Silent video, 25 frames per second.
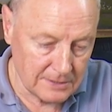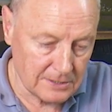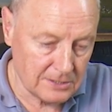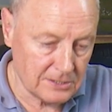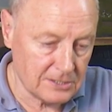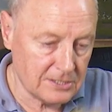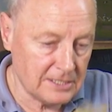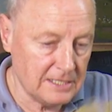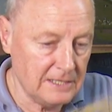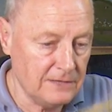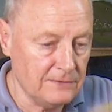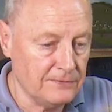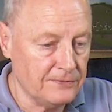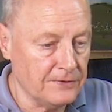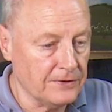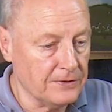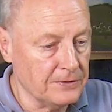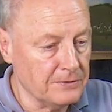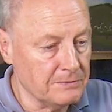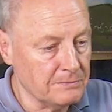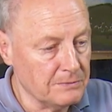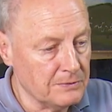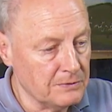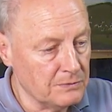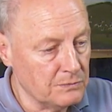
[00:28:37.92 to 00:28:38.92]
sea
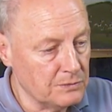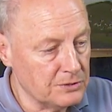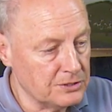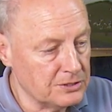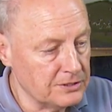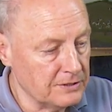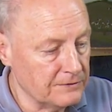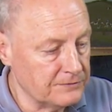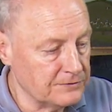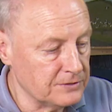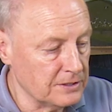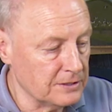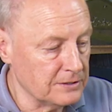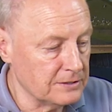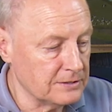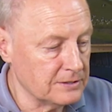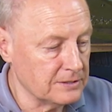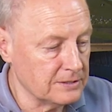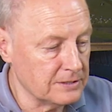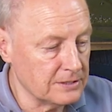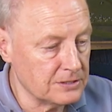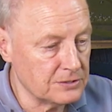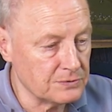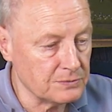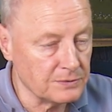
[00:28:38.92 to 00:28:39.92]
foam, which I've done to
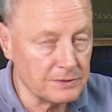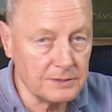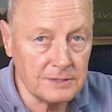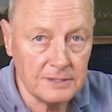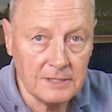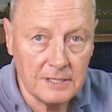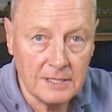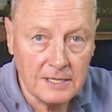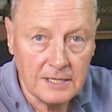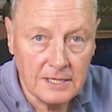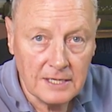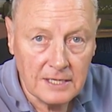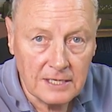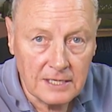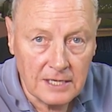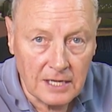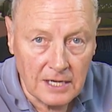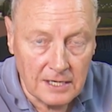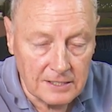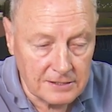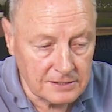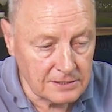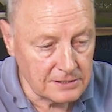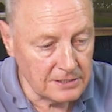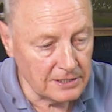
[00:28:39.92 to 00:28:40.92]
this one
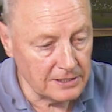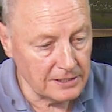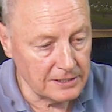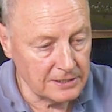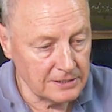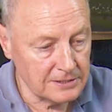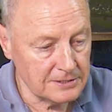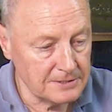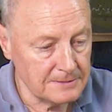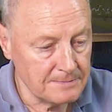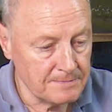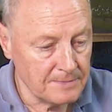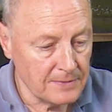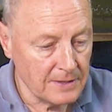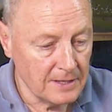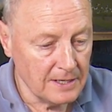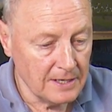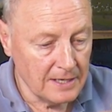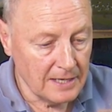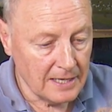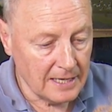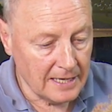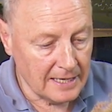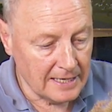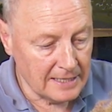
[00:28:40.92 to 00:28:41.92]
last night.
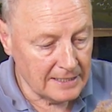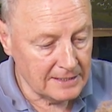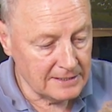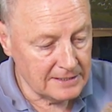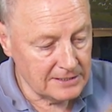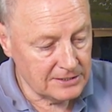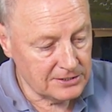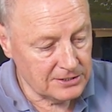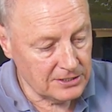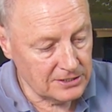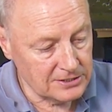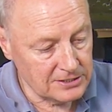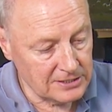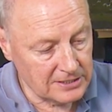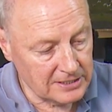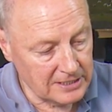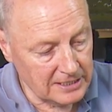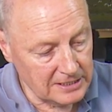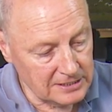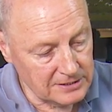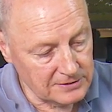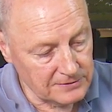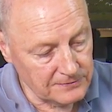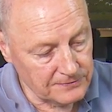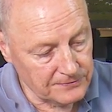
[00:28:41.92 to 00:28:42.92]
And it's just a
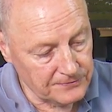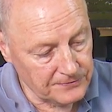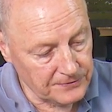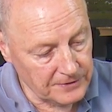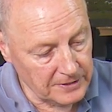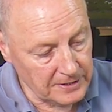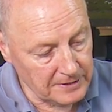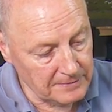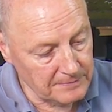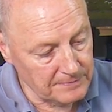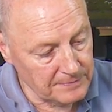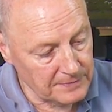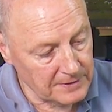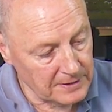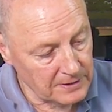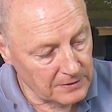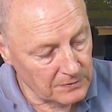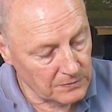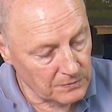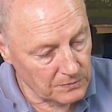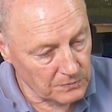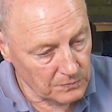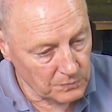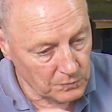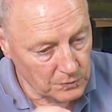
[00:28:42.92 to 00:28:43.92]
case of um,
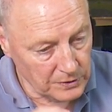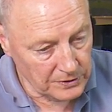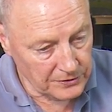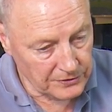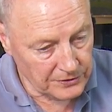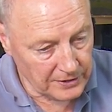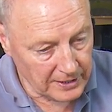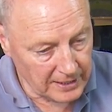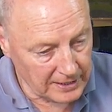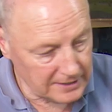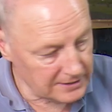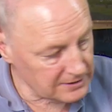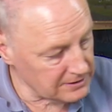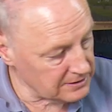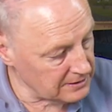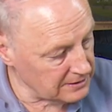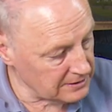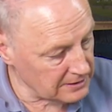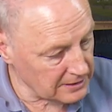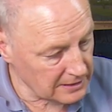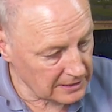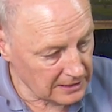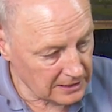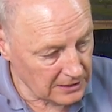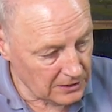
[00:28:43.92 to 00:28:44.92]
with that
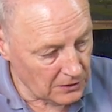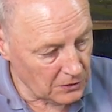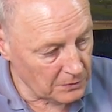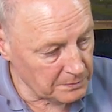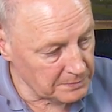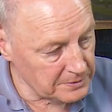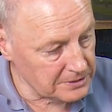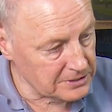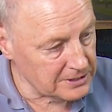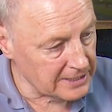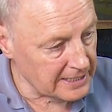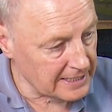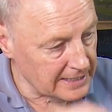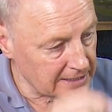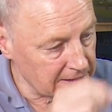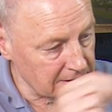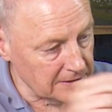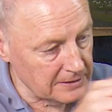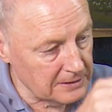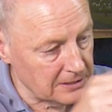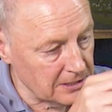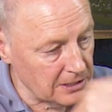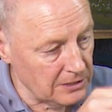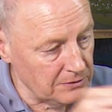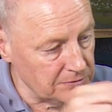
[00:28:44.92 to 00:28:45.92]
uh, Hob-e-Tac,
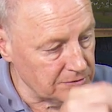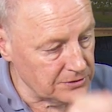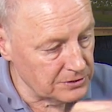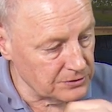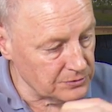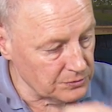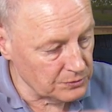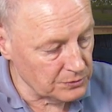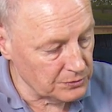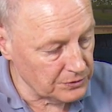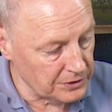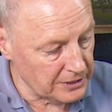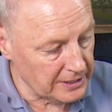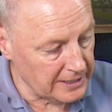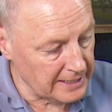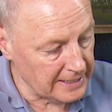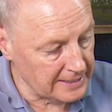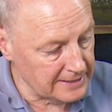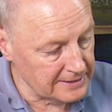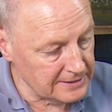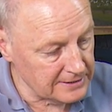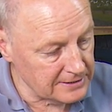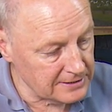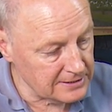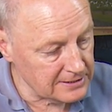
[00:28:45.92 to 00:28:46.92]
I coated all the
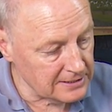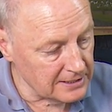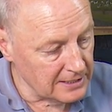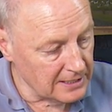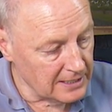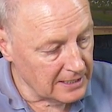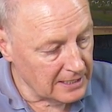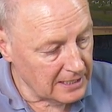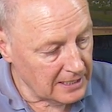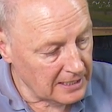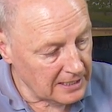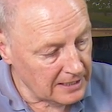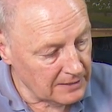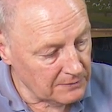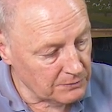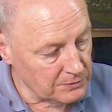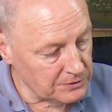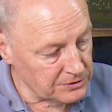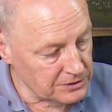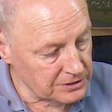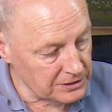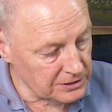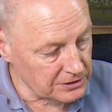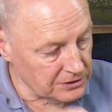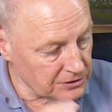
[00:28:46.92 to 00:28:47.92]
ends. Um,
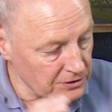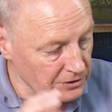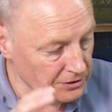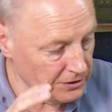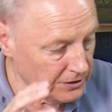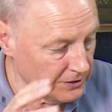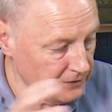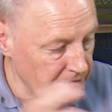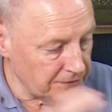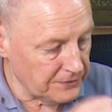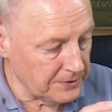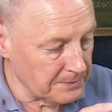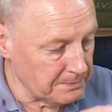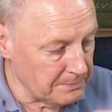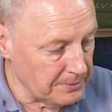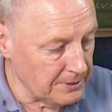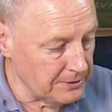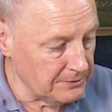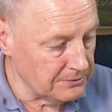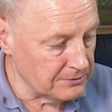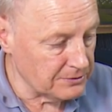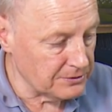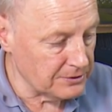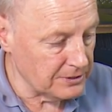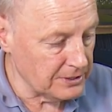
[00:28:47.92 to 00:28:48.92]
once it had gone off, I
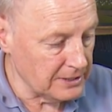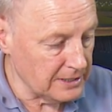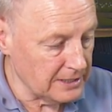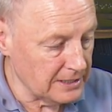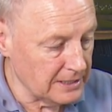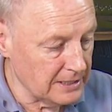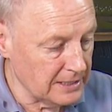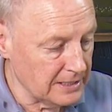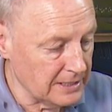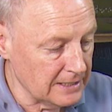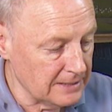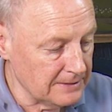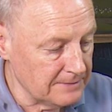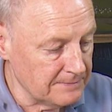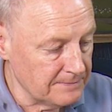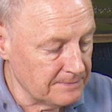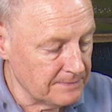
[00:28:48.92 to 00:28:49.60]
poked the uh,